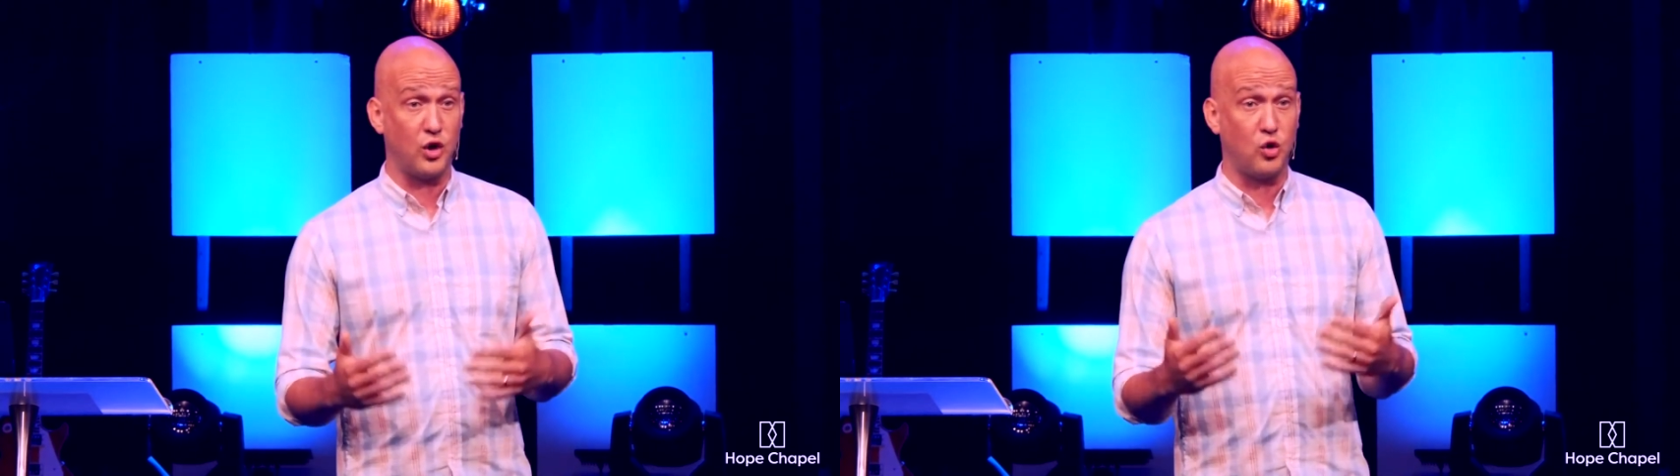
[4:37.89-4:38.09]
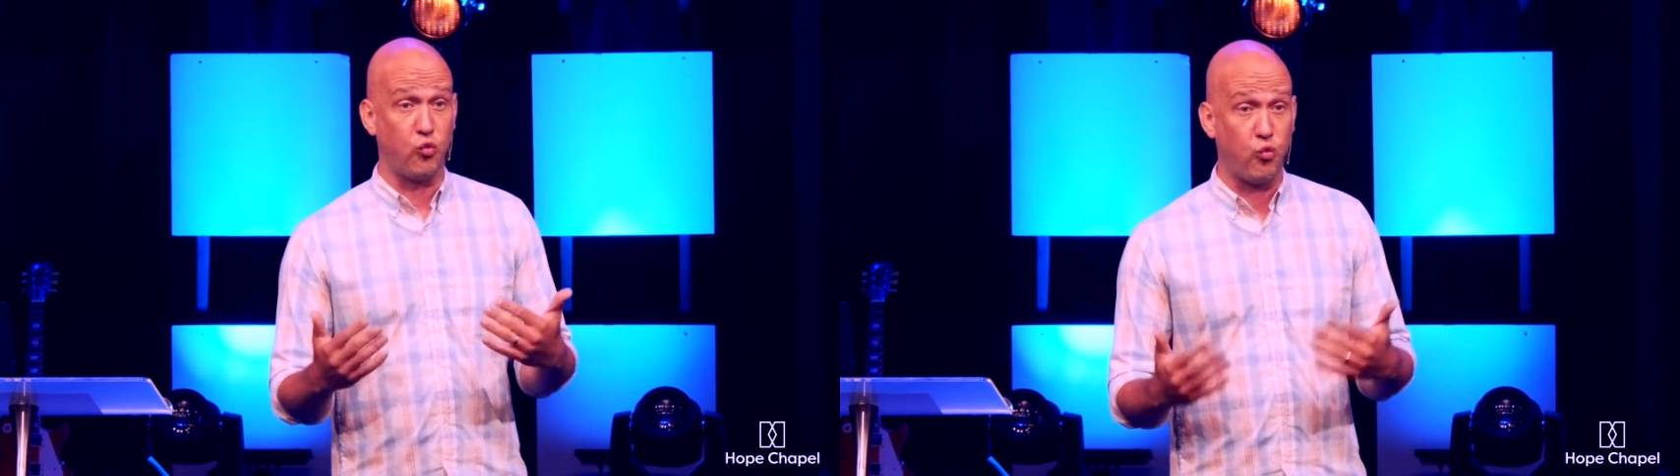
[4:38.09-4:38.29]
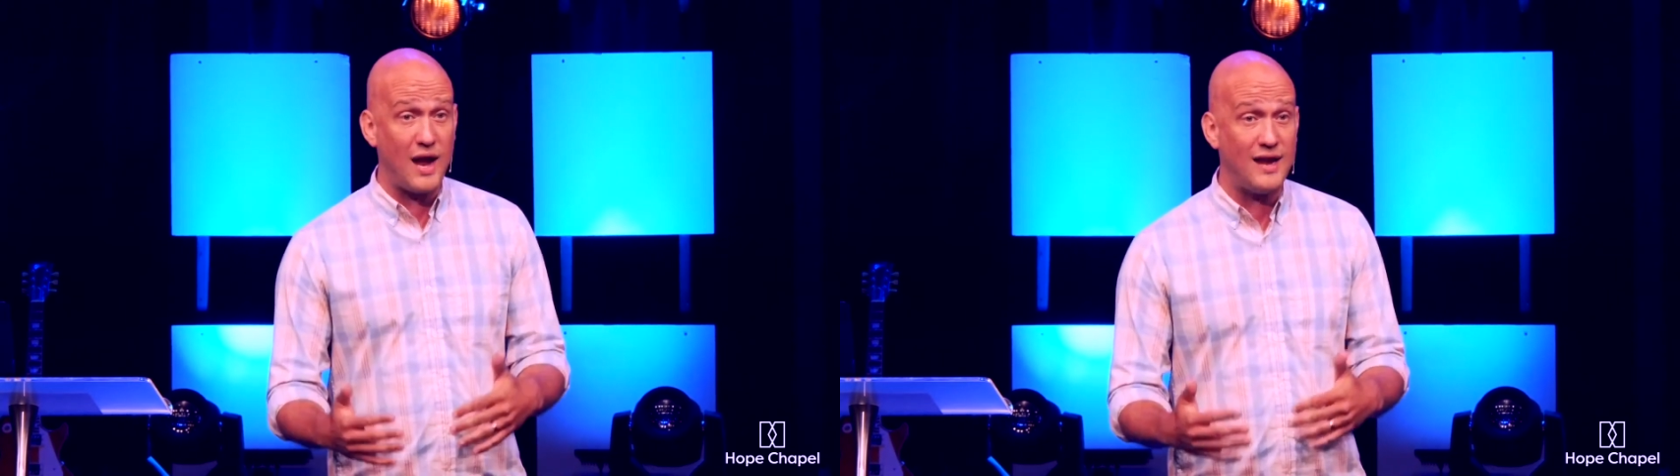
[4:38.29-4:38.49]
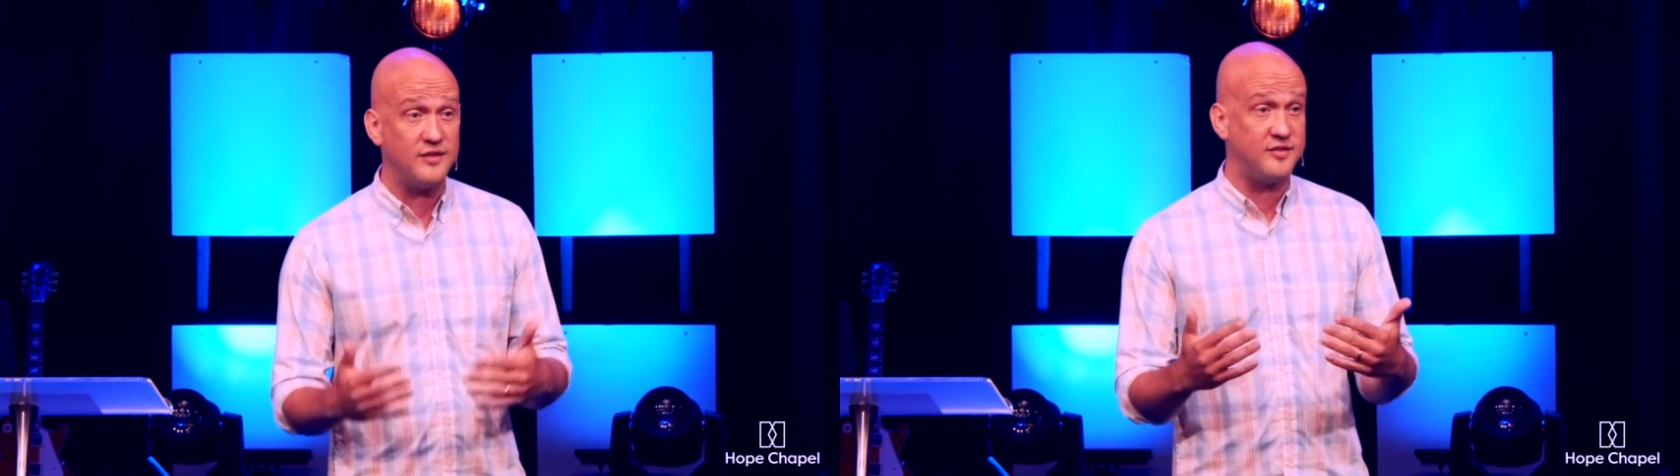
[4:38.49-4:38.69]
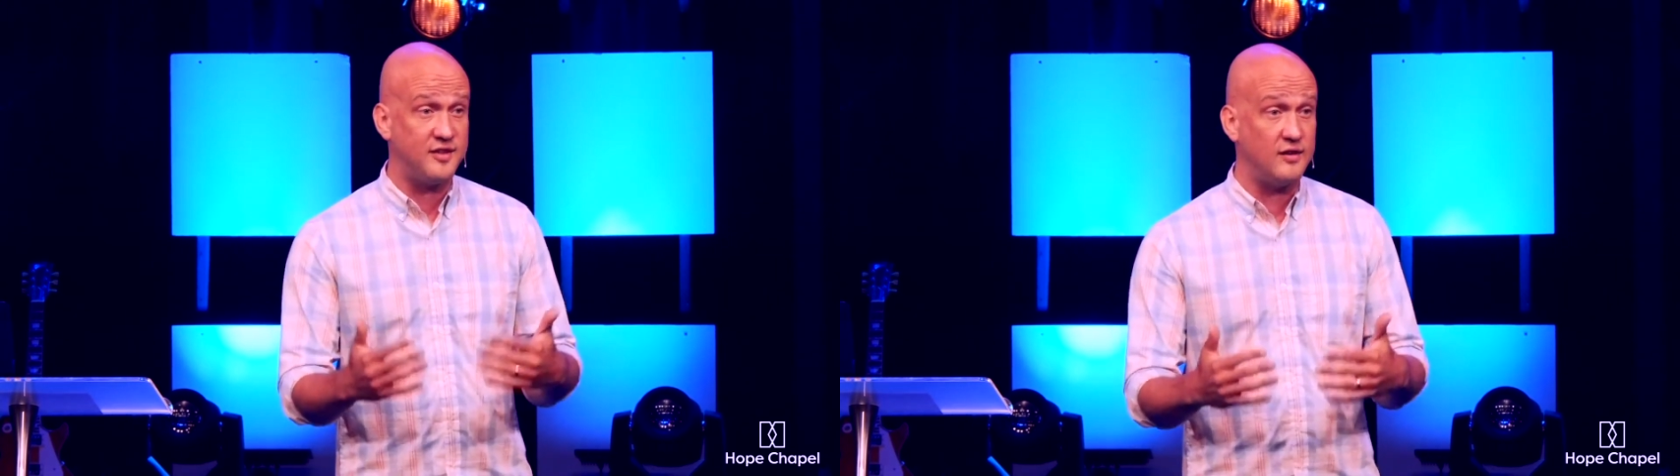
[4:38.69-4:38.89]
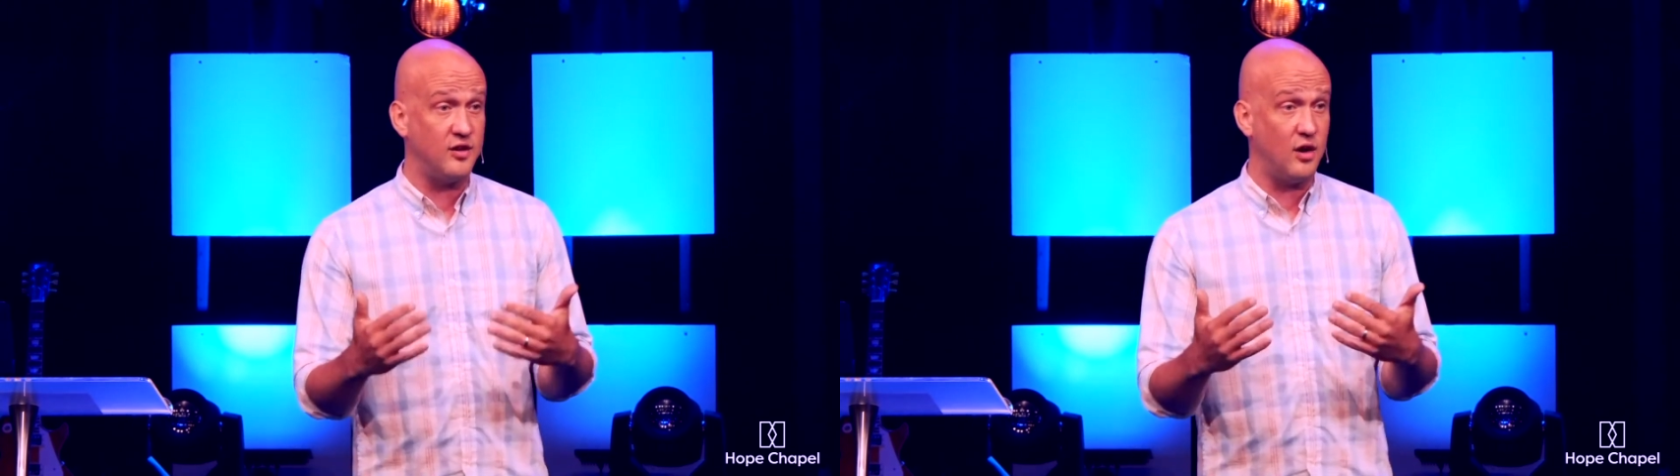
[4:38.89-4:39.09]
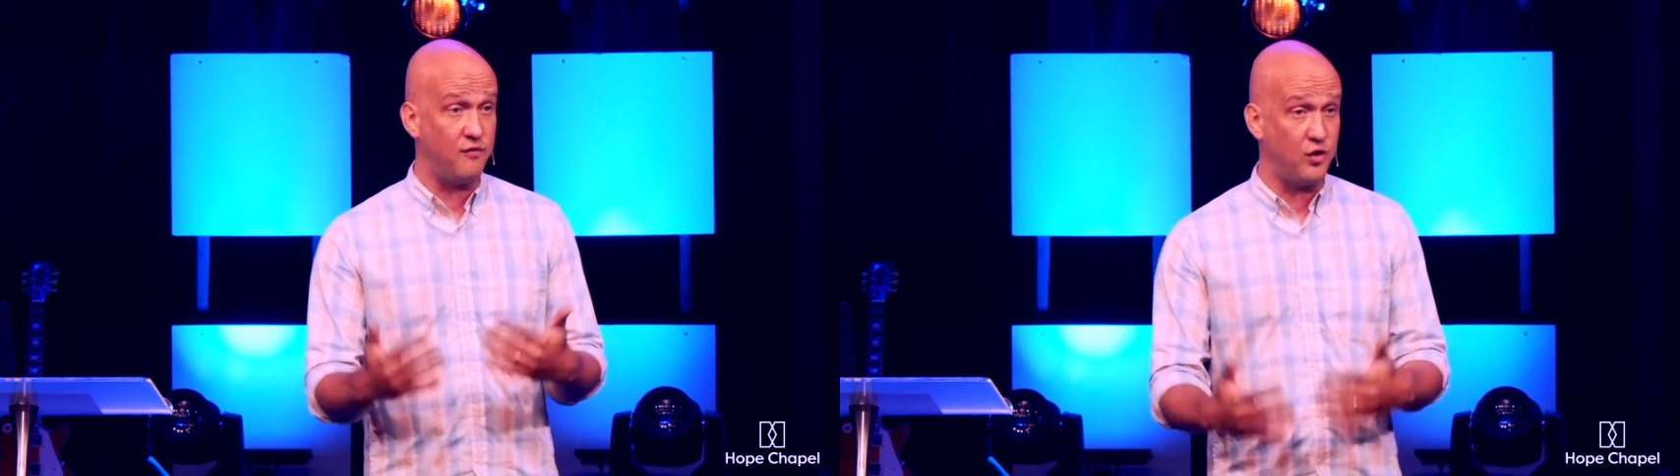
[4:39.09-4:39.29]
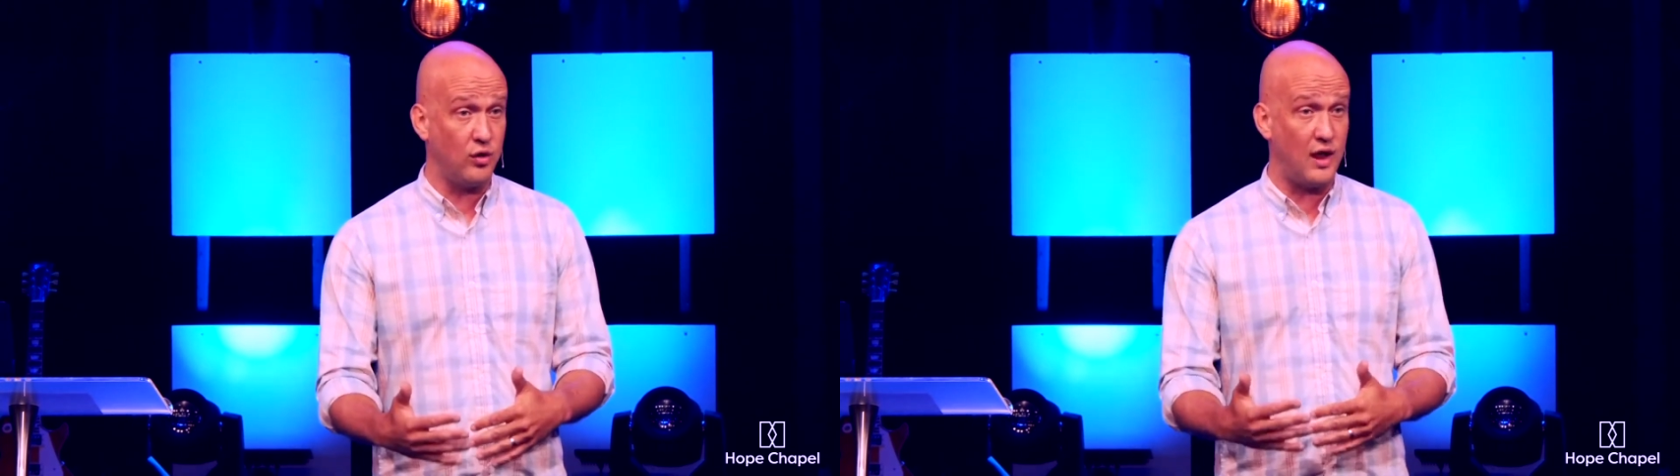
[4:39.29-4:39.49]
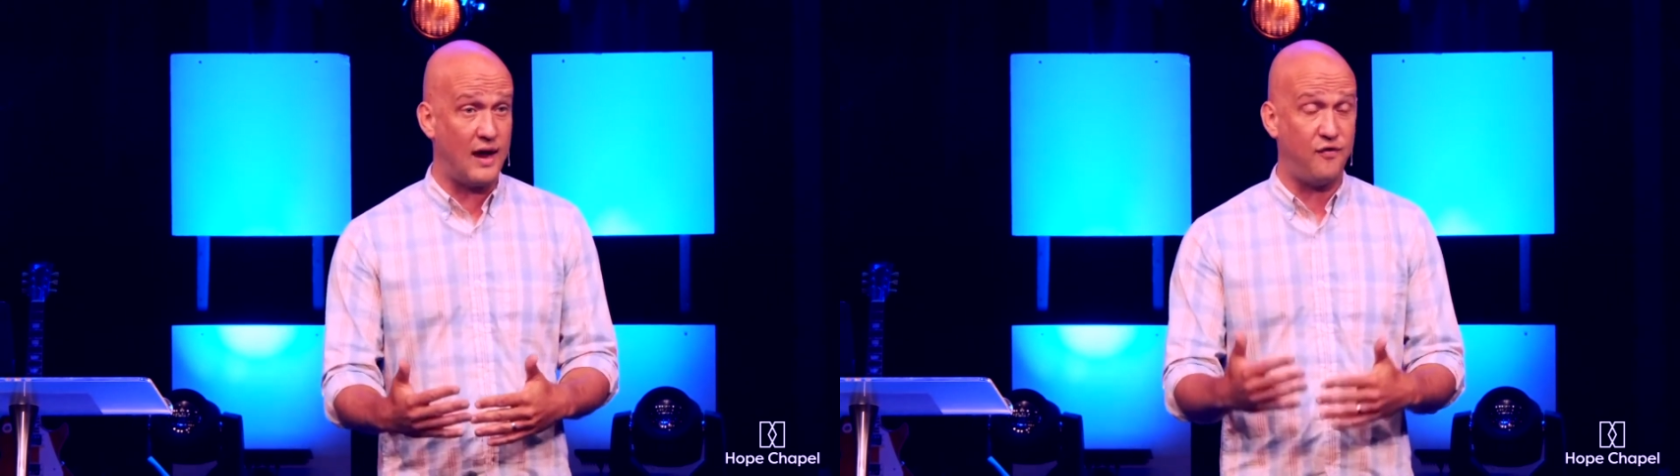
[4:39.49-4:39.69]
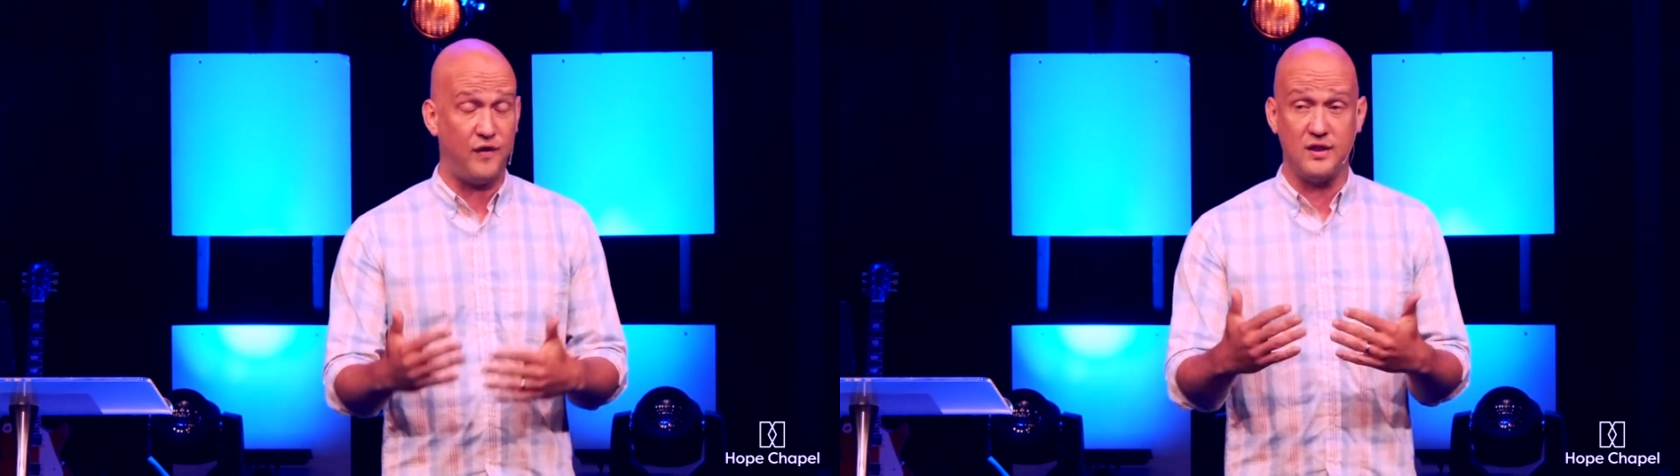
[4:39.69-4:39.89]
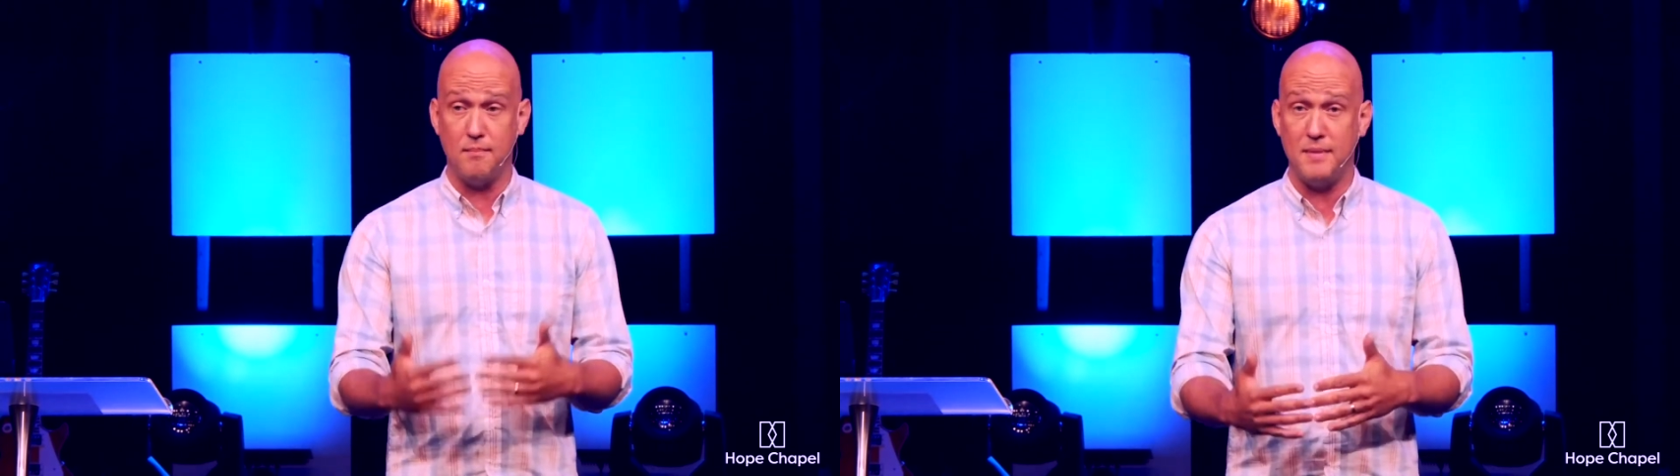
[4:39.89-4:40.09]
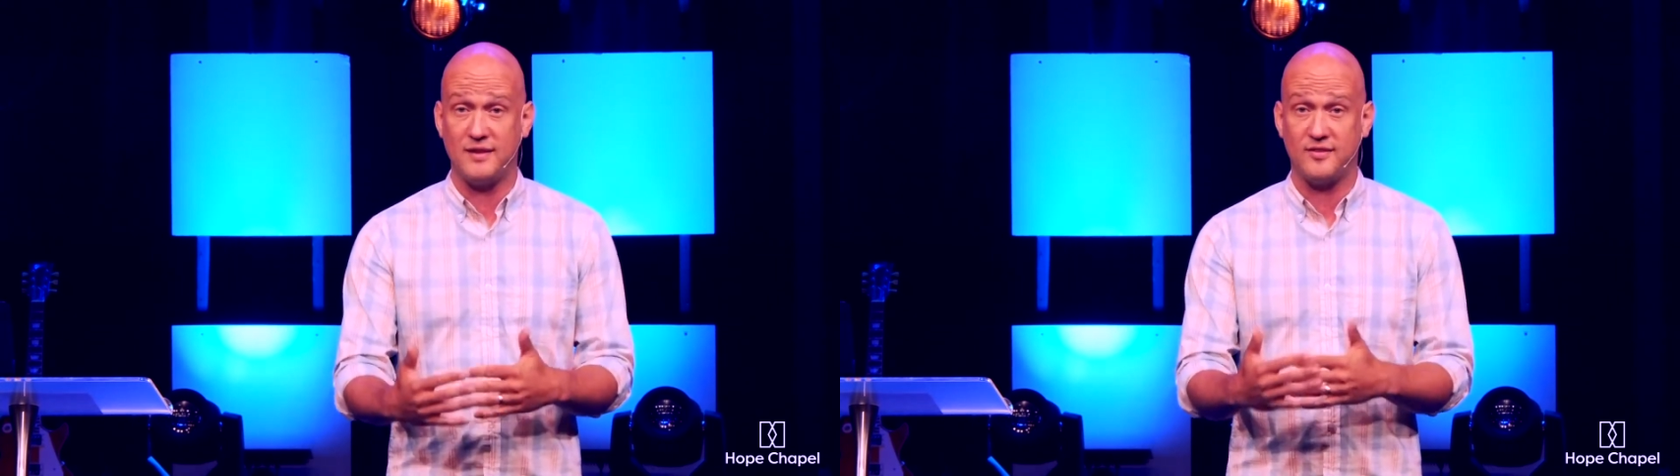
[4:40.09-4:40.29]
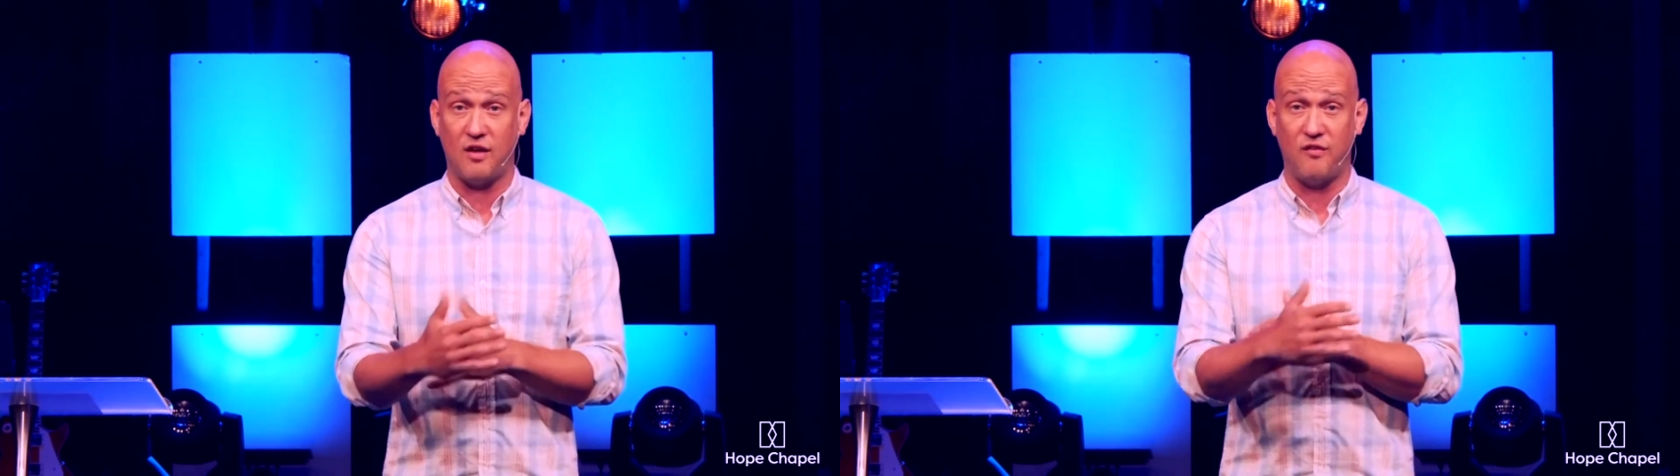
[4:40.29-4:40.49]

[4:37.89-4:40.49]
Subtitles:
greatest season of your life in the midst of